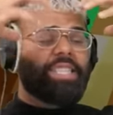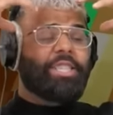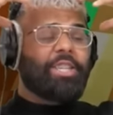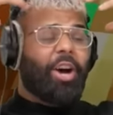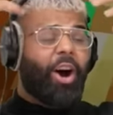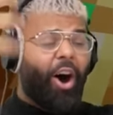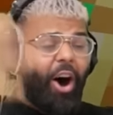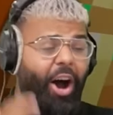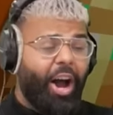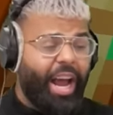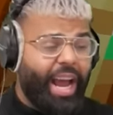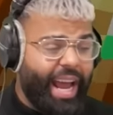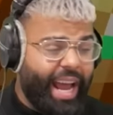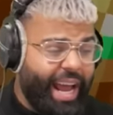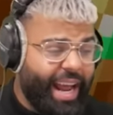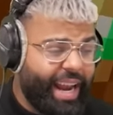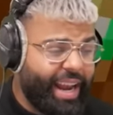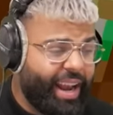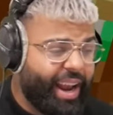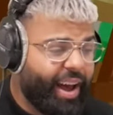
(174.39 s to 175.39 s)

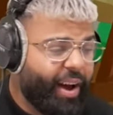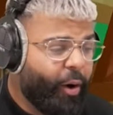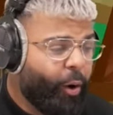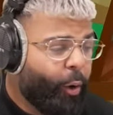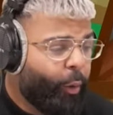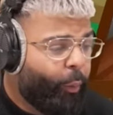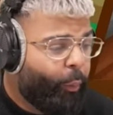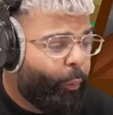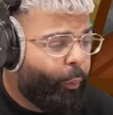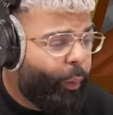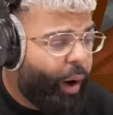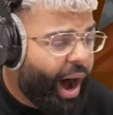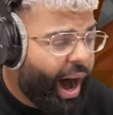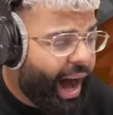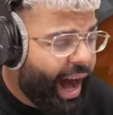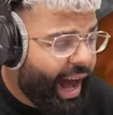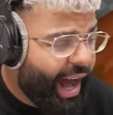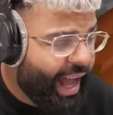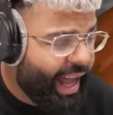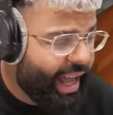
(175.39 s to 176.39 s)
join?
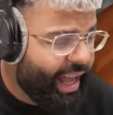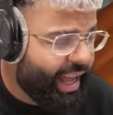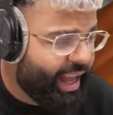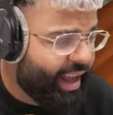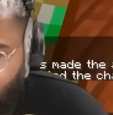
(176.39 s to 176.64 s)
Why?